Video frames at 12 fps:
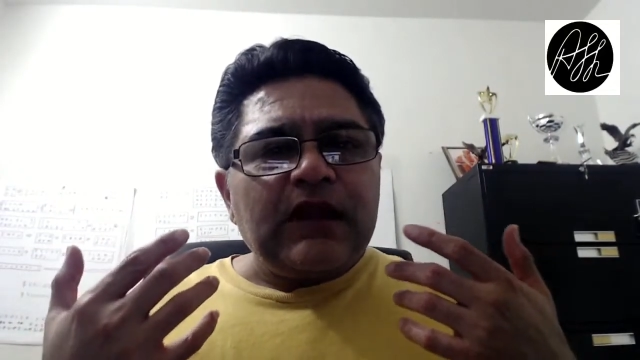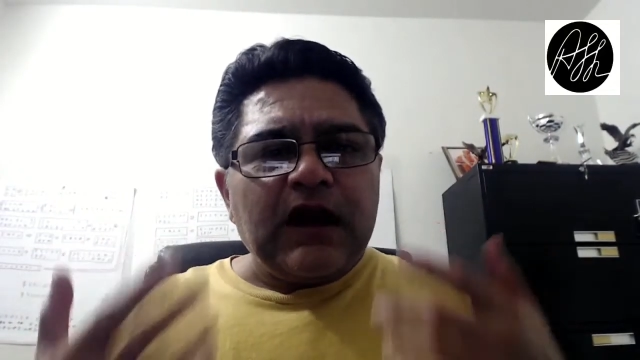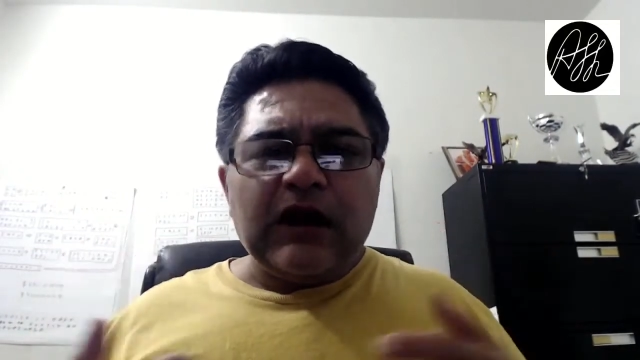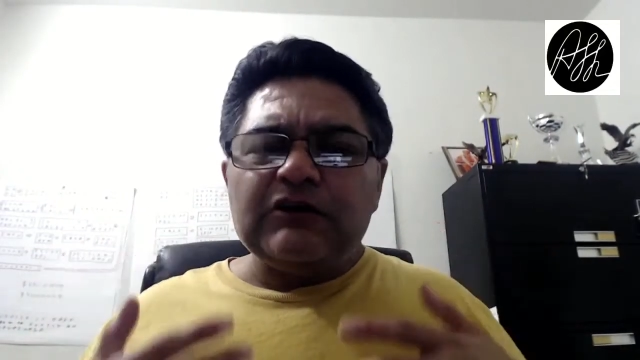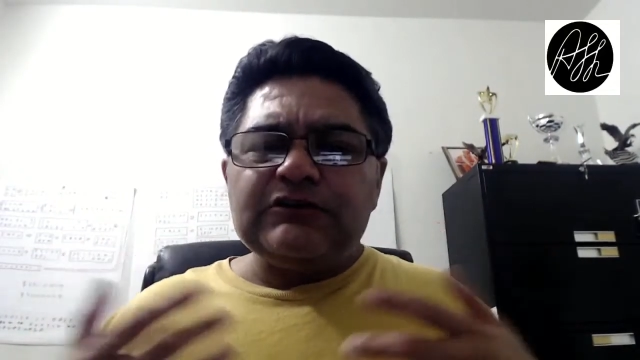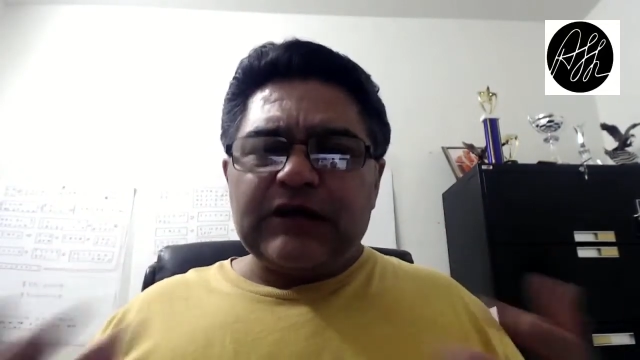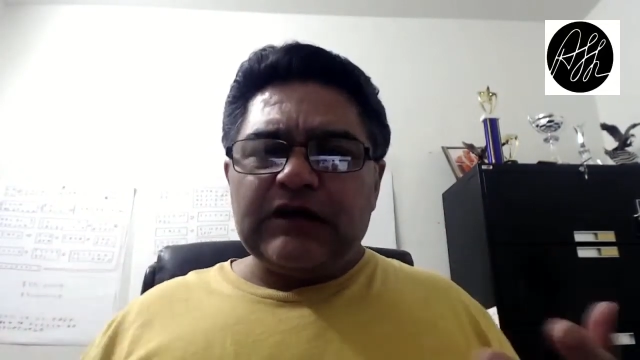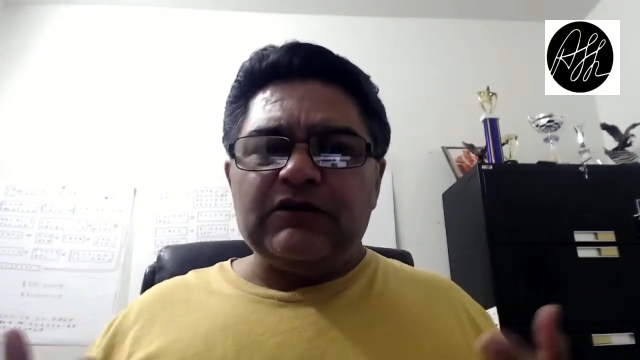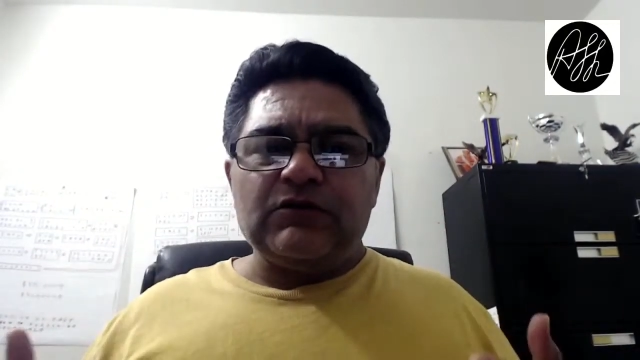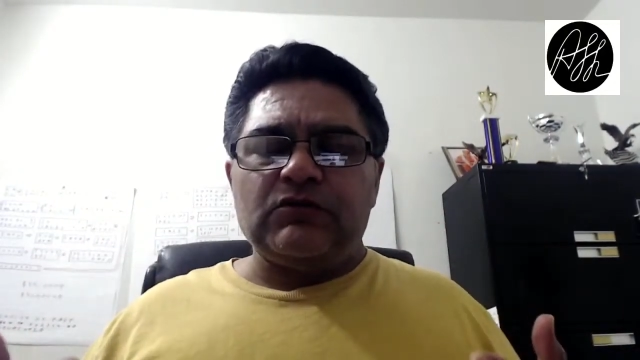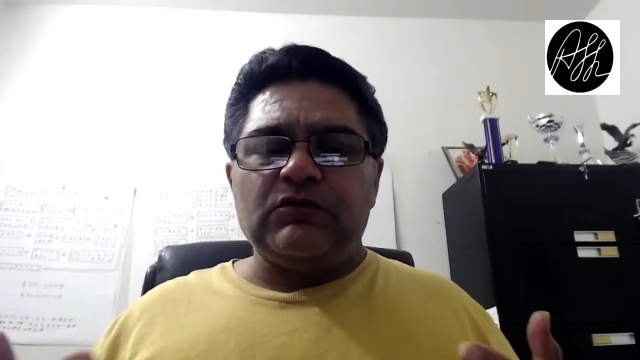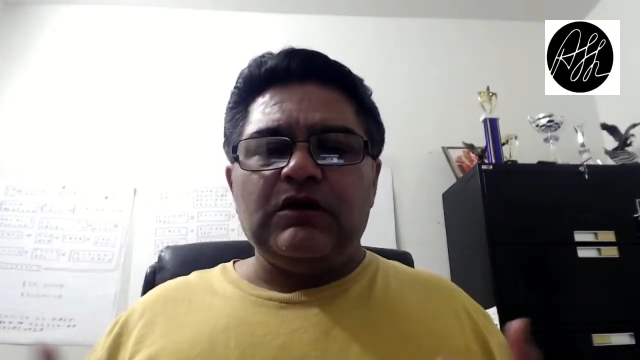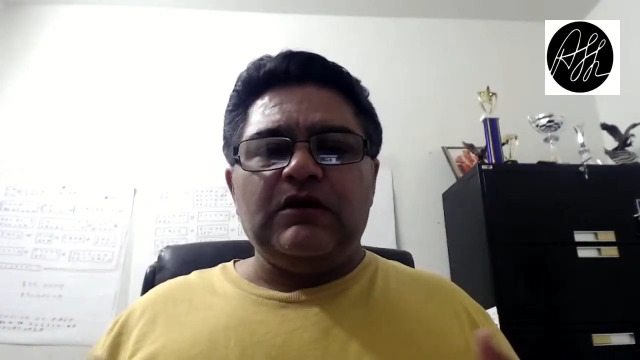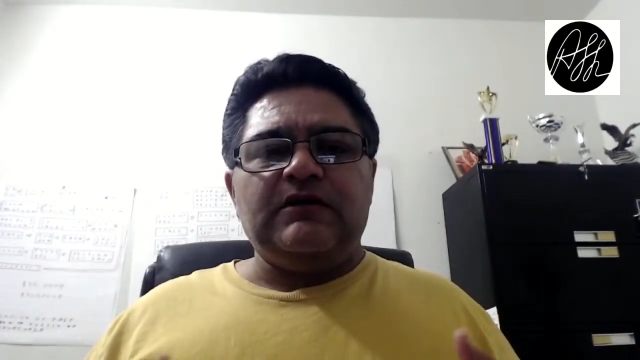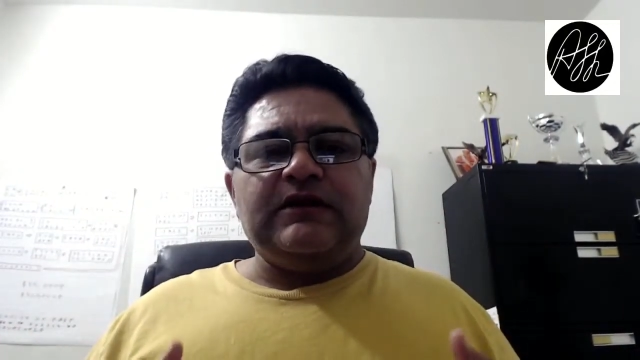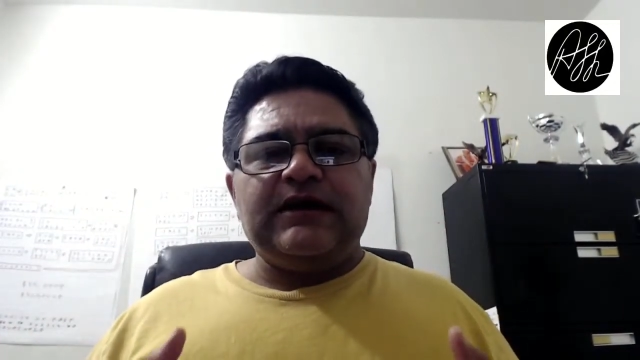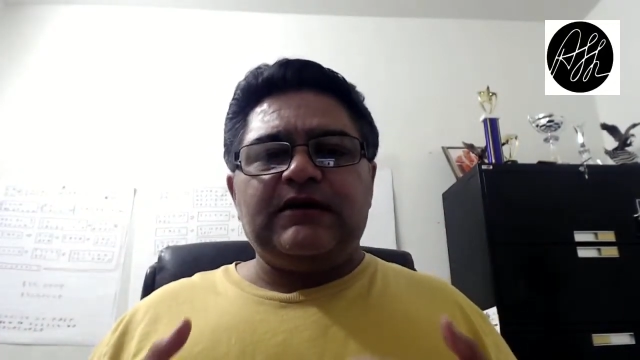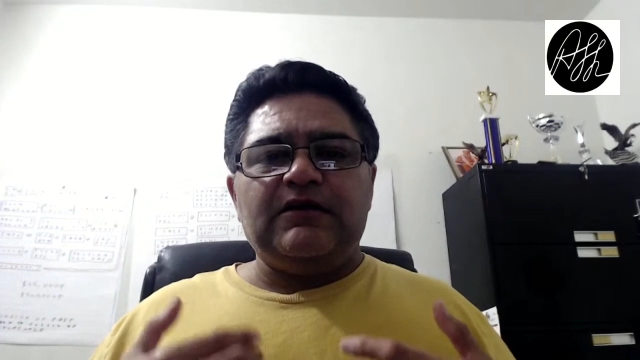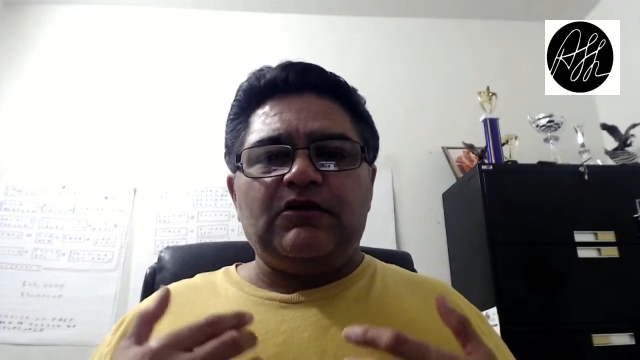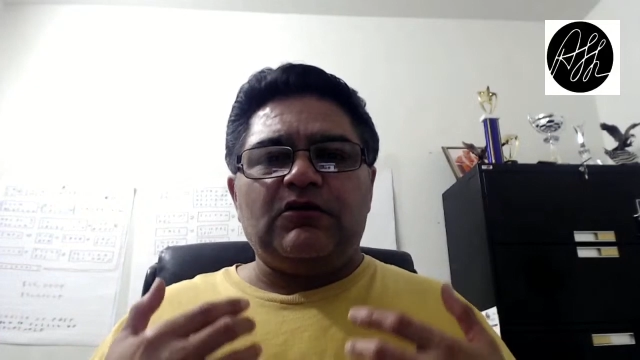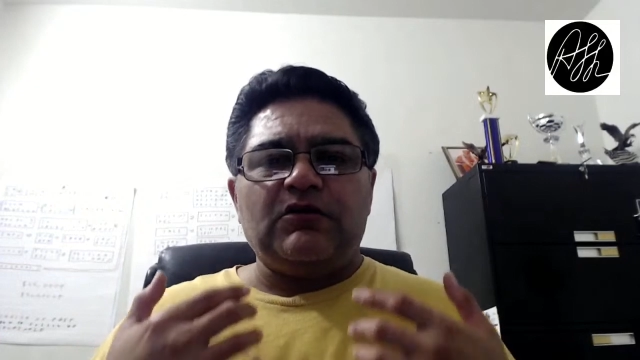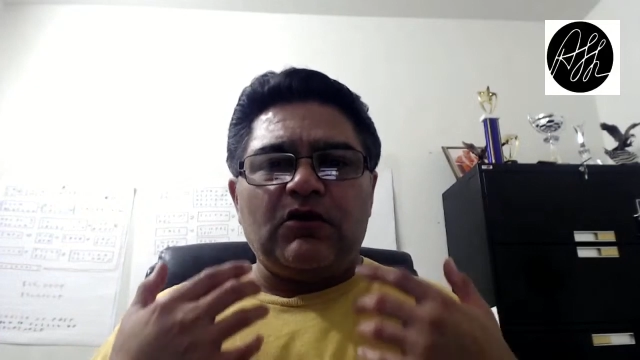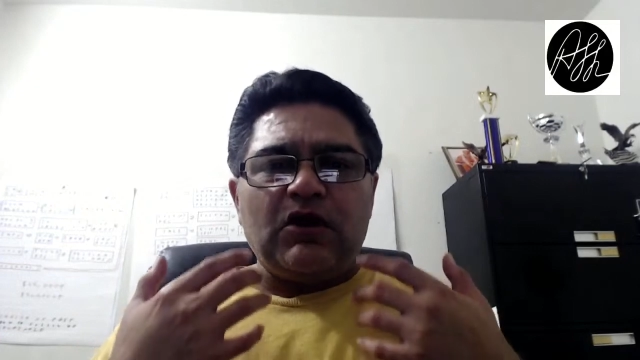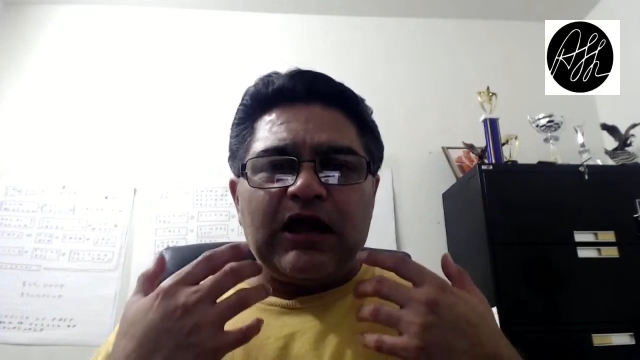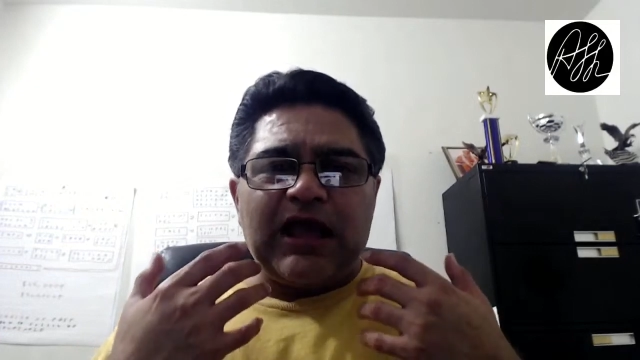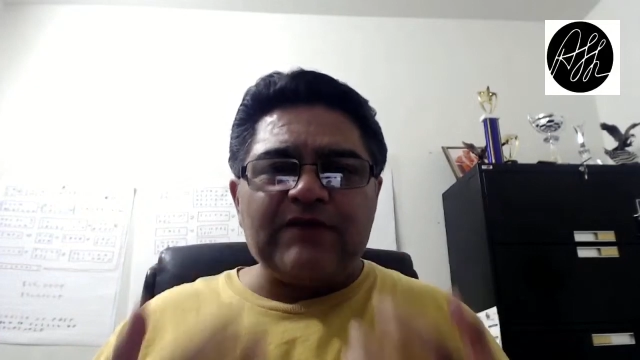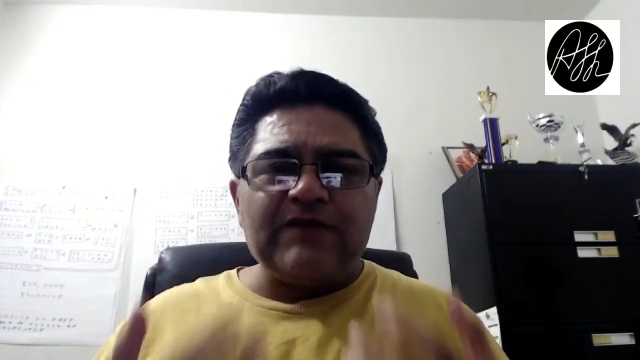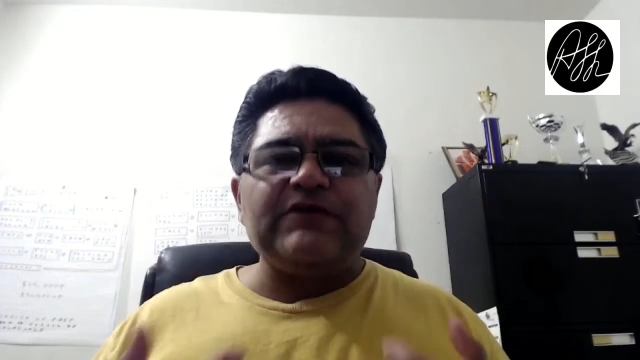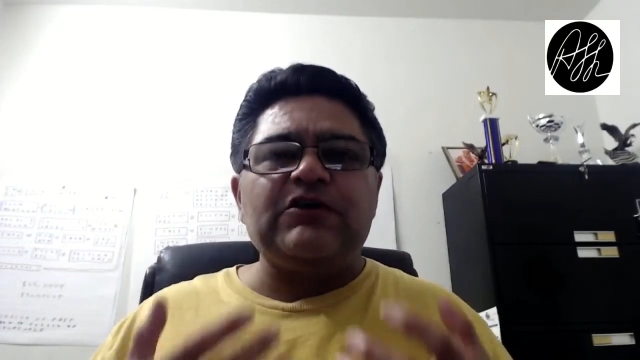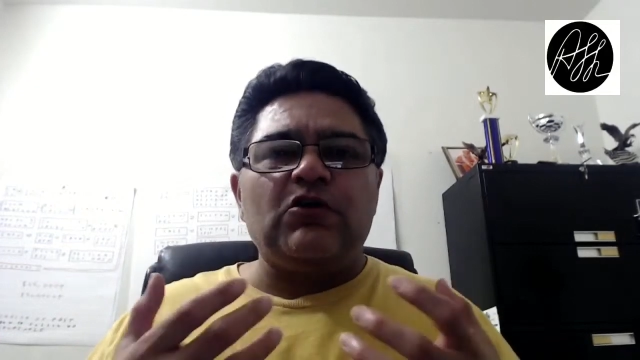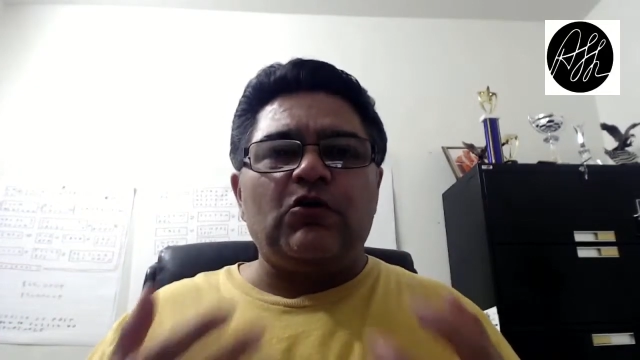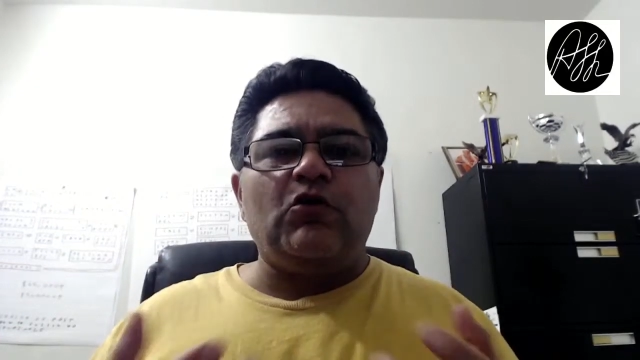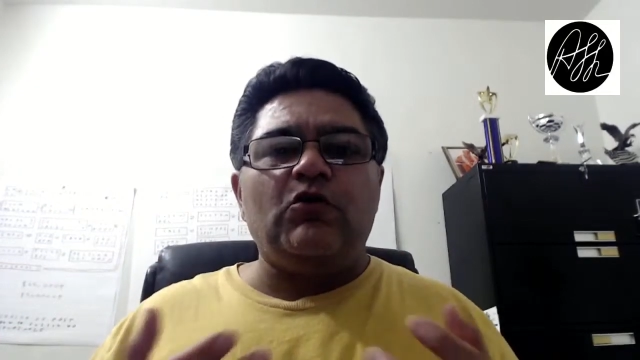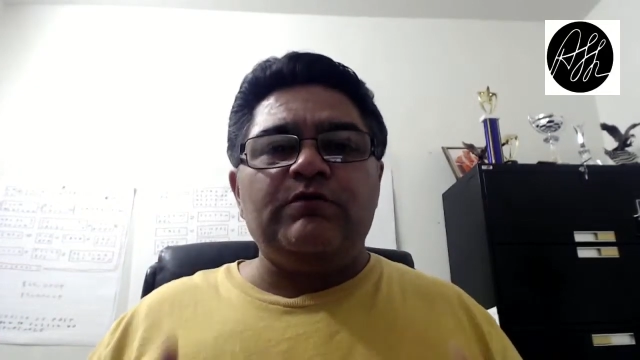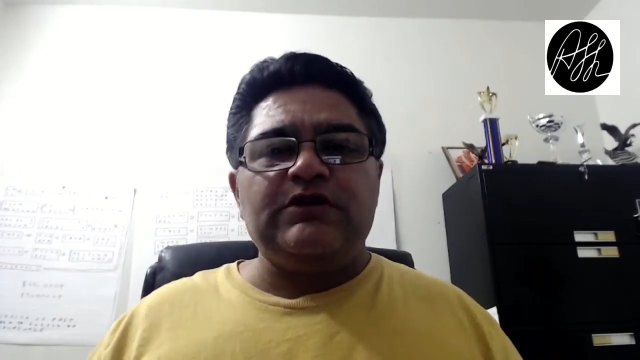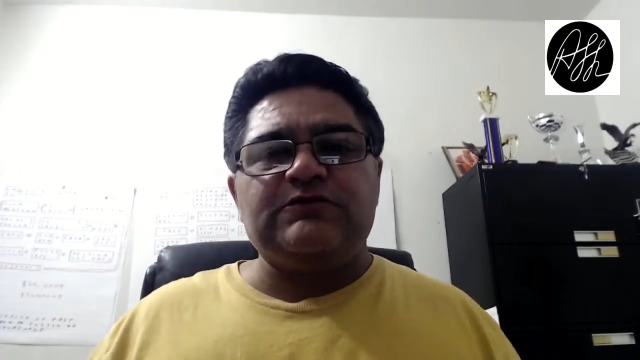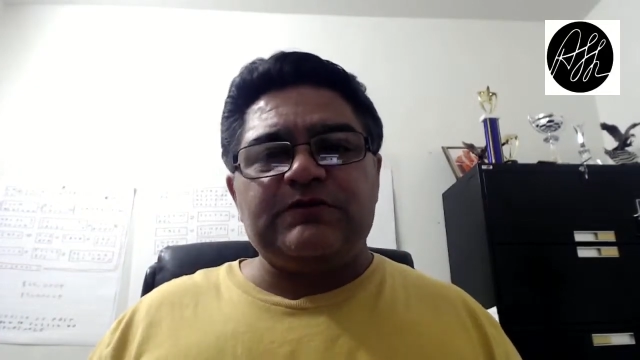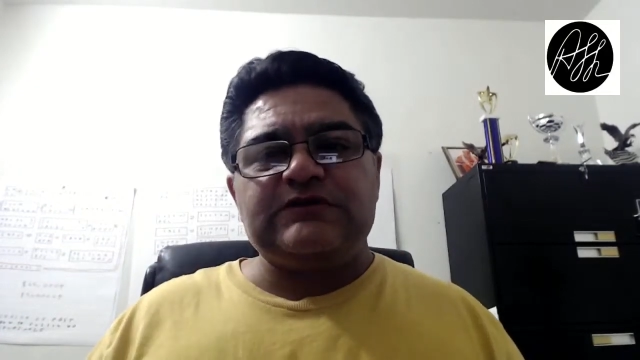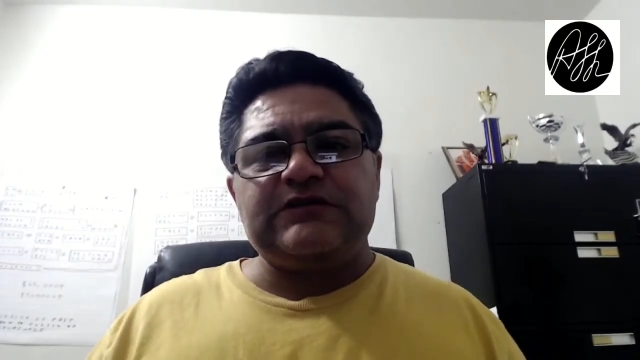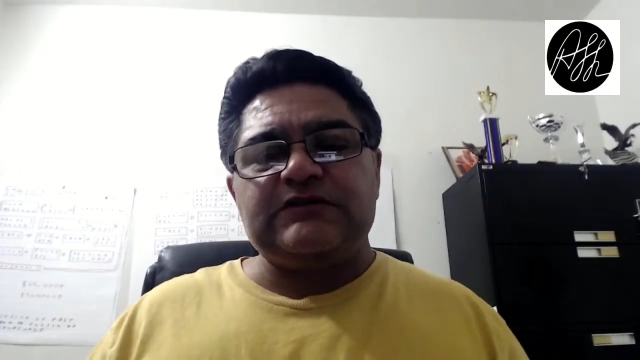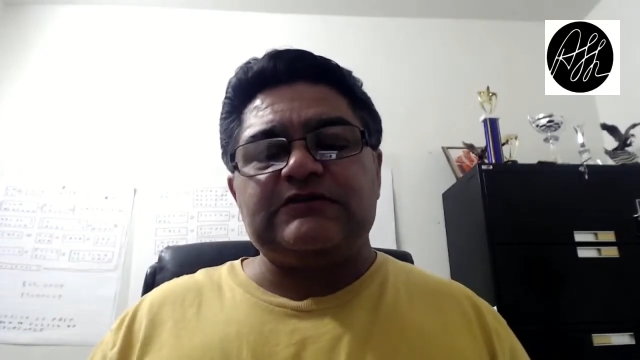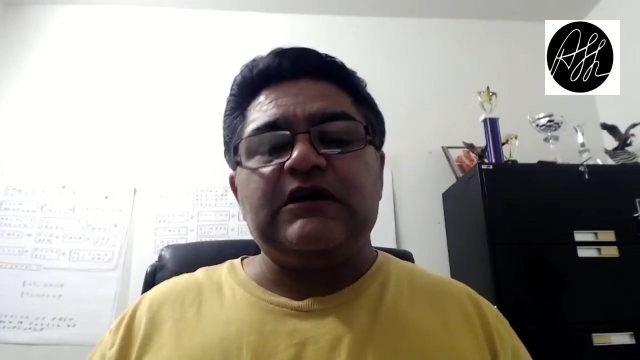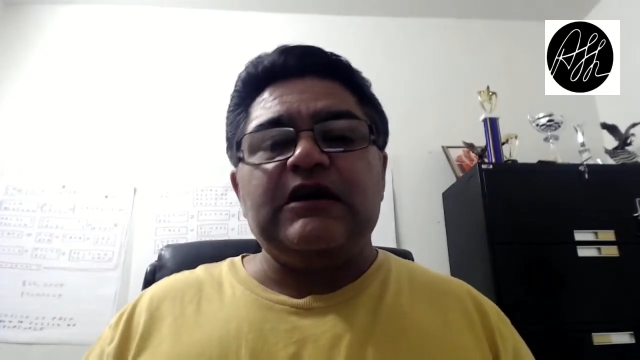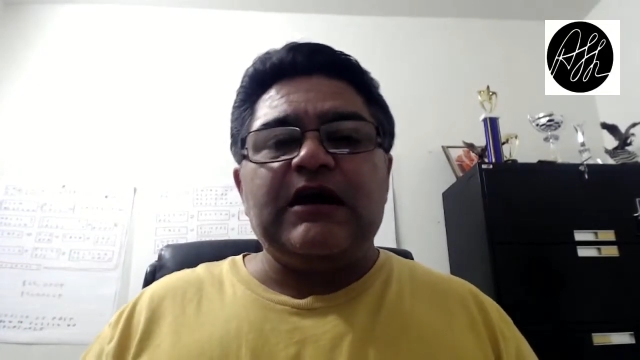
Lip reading: I'll tell you that having a home-based business